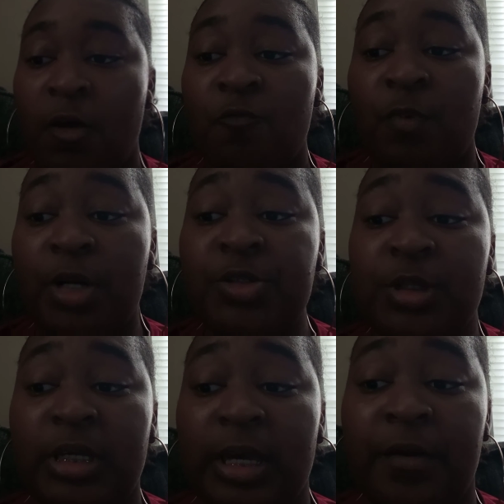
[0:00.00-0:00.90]
Virtual
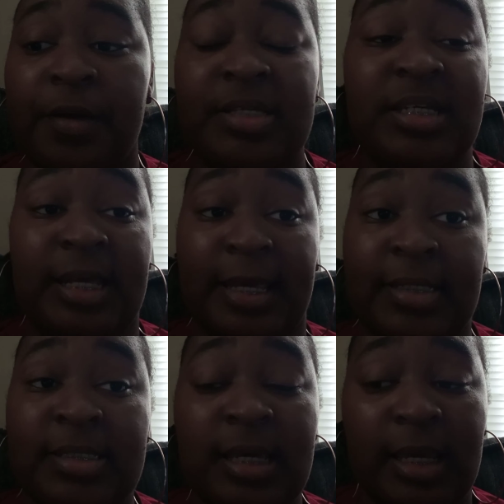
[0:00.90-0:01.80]
care is an
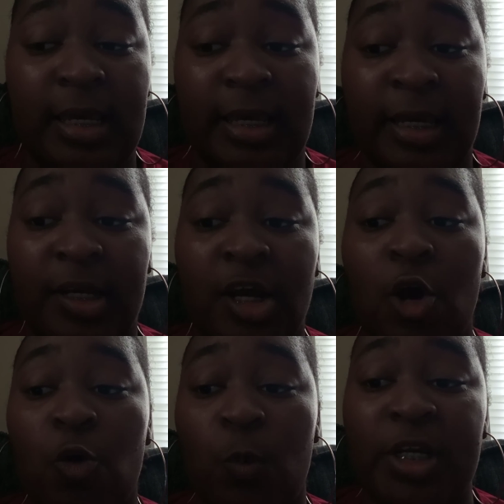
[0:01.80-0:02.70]
end-to-end,
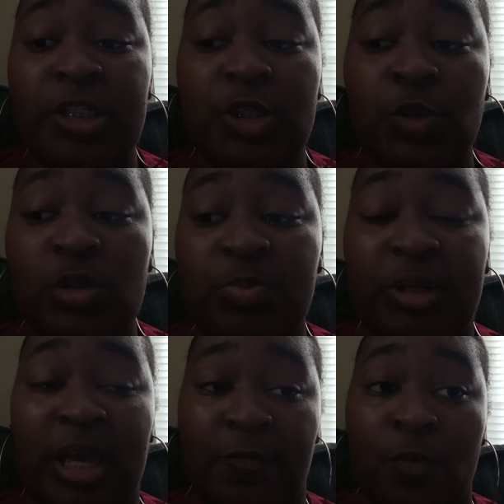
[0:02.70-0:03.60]
ready-to-use
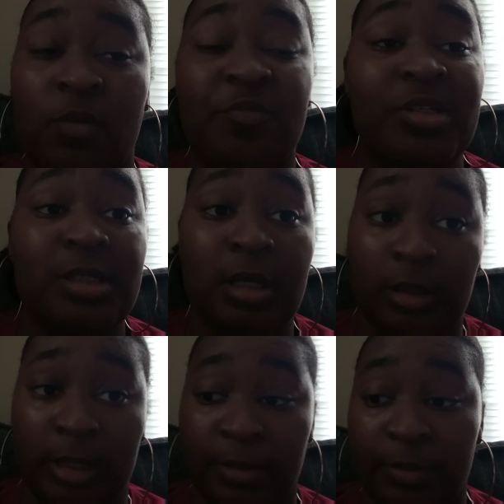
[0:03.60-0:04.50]
platform for
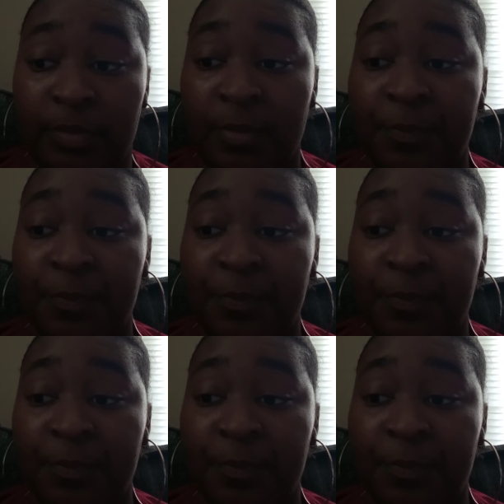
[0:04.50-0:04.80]
telehealth.